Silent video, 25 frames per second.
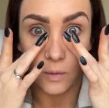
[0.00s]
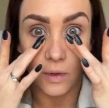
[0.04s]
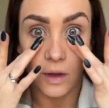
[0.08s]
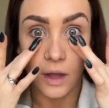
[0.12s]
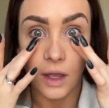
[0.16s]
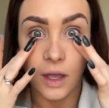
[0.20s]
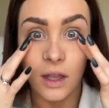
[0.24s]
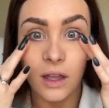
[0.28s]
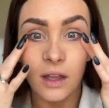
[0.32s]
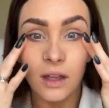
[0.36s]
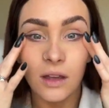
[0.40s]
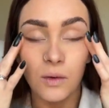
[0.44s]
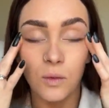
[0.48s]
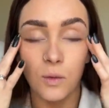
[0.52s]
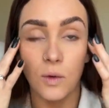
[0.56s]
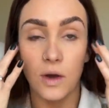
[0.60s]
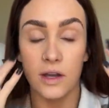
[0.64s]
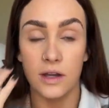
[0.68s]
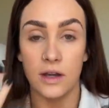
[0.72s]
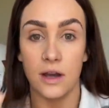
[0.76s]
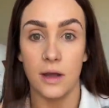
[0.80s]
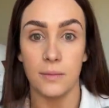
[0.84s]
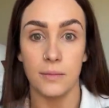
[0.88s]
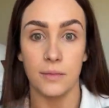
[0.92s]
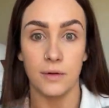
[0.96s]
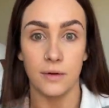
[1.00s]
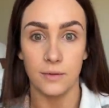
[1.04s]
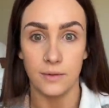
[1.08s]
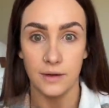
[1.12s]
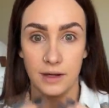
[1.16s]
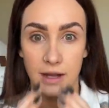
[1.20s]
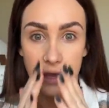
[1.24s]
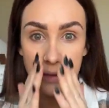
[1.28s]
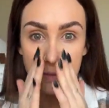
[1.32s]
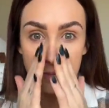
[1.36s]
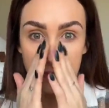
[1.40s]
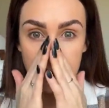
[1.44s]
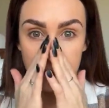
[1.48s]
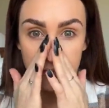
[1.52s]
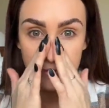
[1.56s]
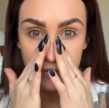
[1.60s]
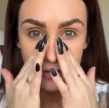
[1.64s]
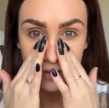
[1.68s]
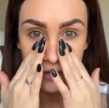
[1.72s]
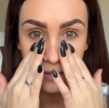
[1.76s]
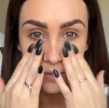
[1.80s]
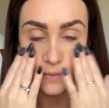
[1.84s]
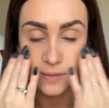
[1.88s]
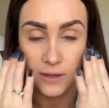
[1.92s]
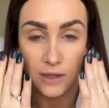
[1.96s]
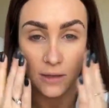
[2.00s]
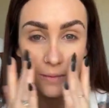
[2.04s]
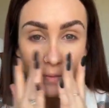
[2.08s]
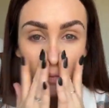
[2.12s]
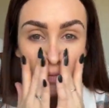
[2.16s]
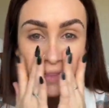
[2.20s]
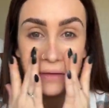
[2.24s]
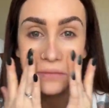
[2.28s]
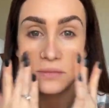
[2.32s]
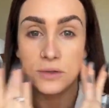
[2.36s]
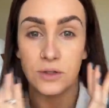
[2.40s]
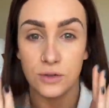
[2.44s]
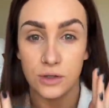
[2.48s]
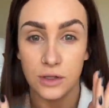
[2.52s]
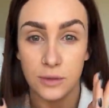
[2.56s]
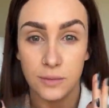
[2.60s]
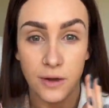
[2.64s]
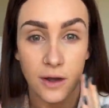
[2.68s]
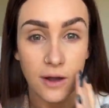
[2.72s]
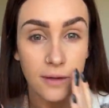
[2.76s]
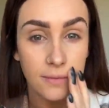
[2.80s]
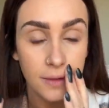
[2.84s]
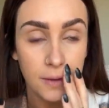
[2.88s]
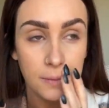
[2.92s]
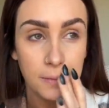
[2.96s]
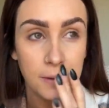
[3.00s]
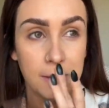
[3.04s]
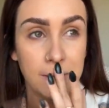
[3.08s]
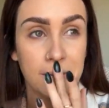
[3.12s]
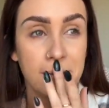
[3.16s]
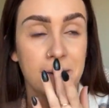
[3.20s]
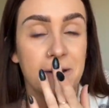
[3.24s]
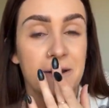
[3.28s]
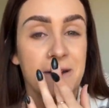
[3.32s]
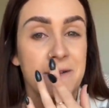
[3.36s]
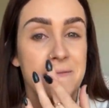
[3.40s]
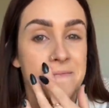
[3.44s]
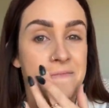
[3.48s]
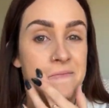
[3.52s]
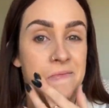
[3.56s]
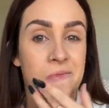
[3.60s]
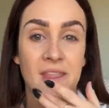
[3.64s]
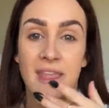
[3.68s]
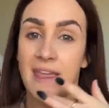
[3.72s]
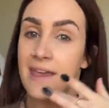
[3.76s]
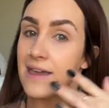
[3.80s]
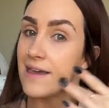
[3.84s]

What what number would I be for the be- the beauty balm, the BB cream?